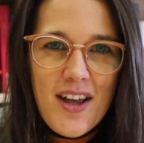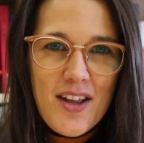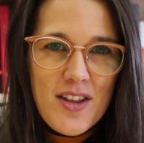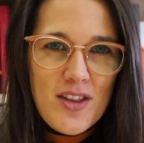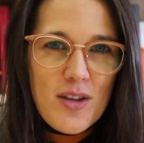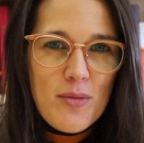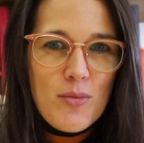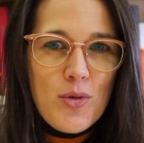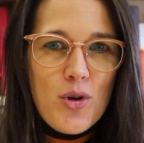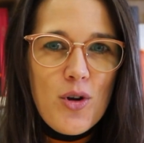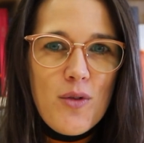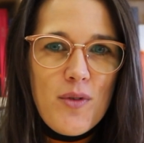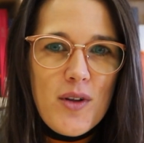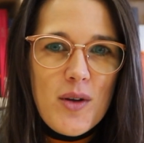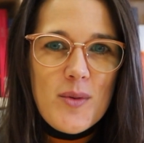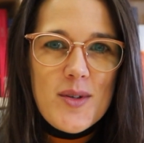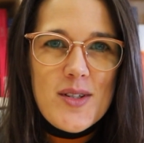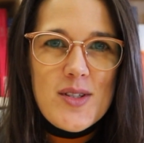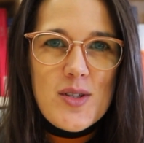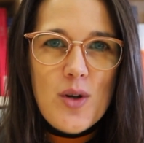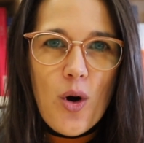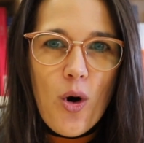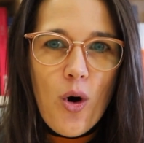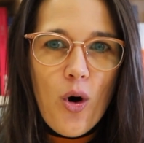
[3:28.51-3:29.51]
the movie
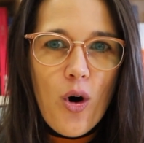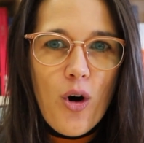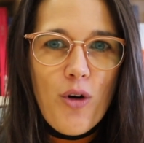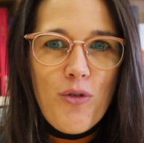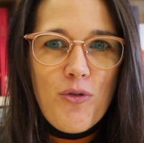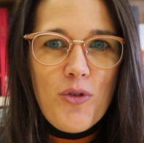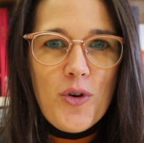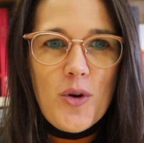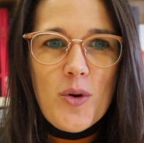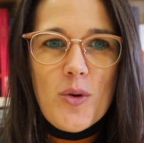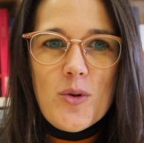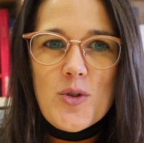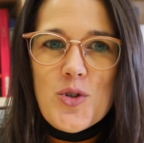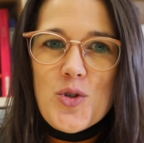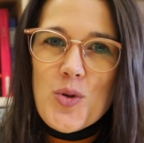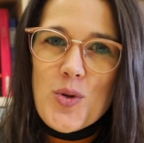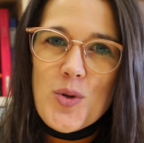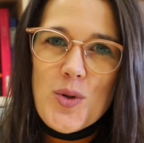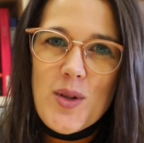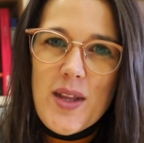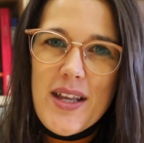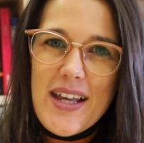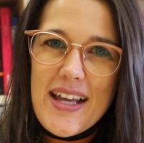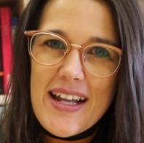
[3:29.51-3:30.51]
was awful,
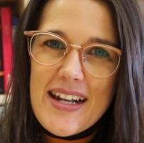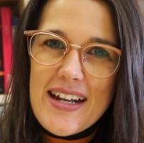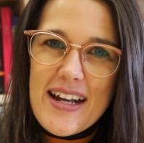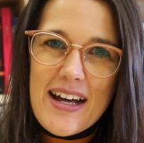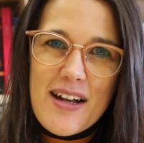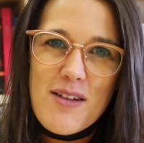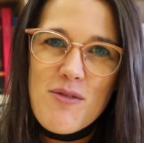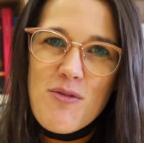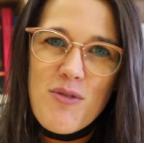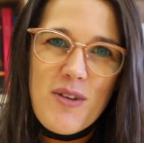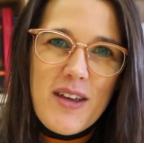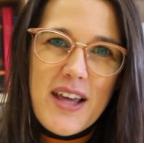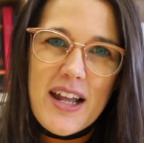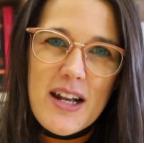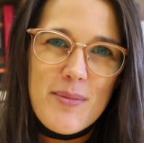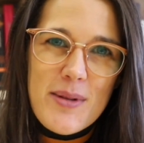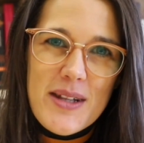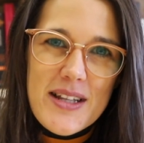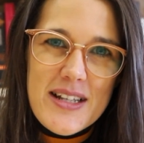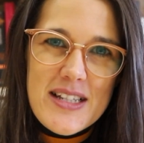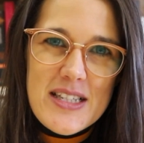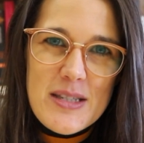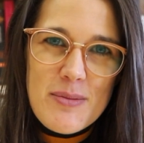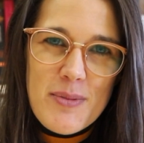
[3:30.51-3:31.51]
truly an
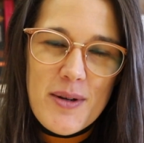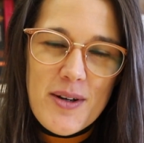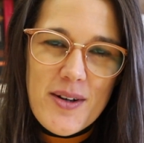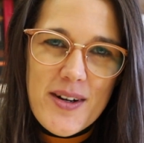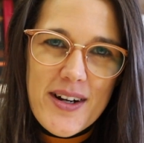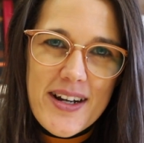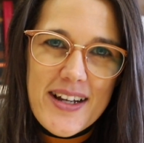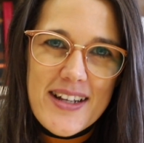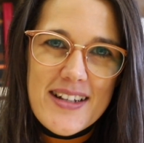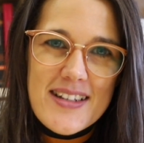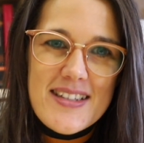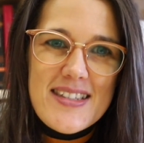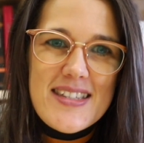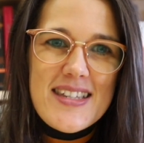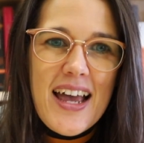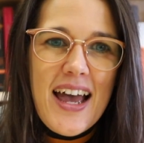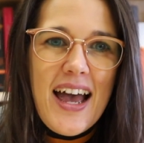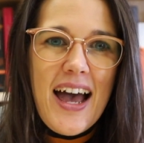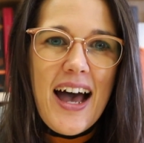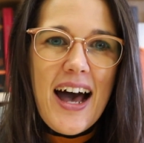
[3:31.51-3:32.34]
unforgettable experience,